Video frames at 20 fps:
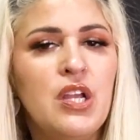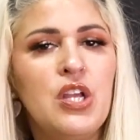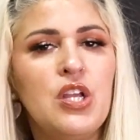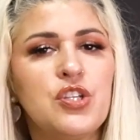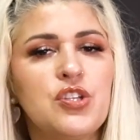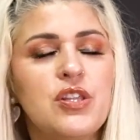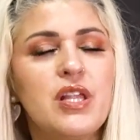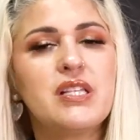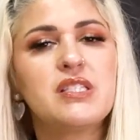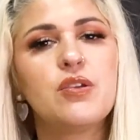
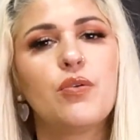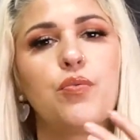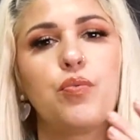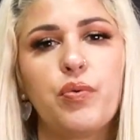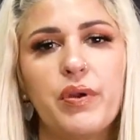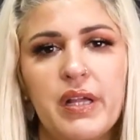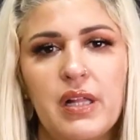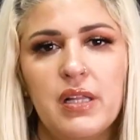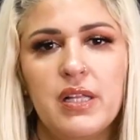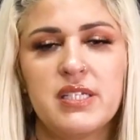So that's a
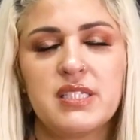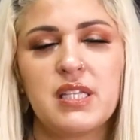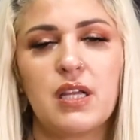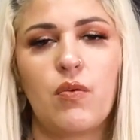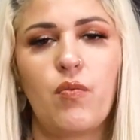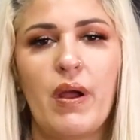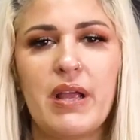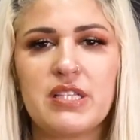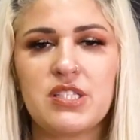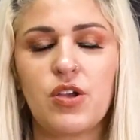realistic
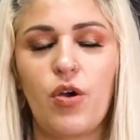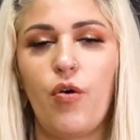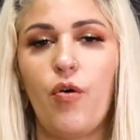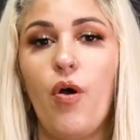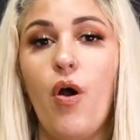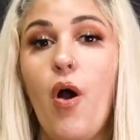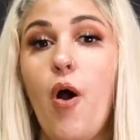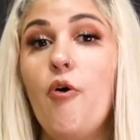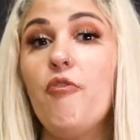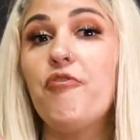way. So,
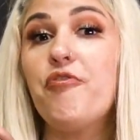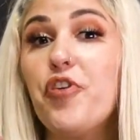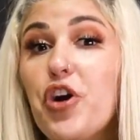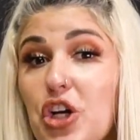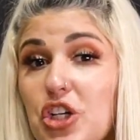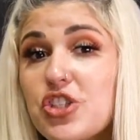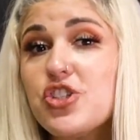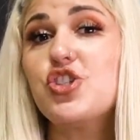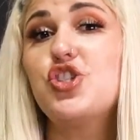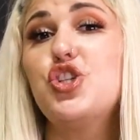
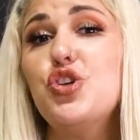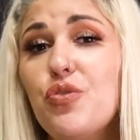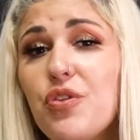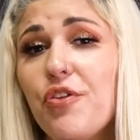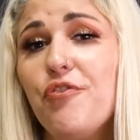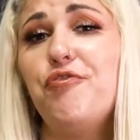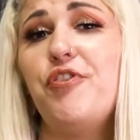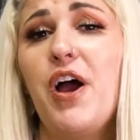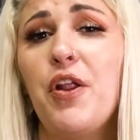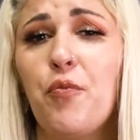first, do
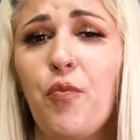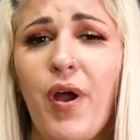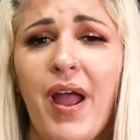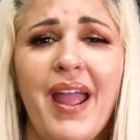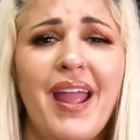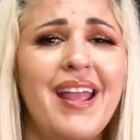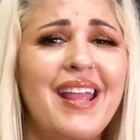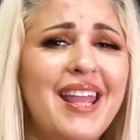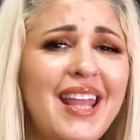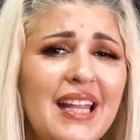the fun
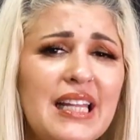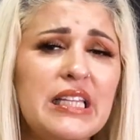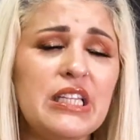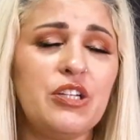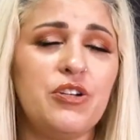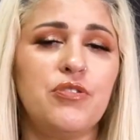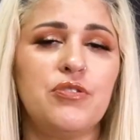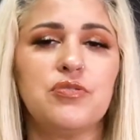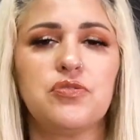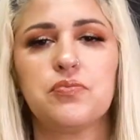way, get
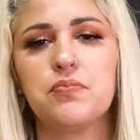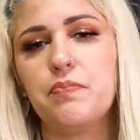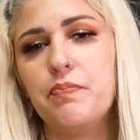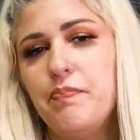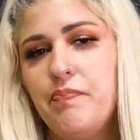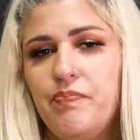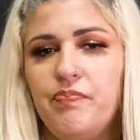loose.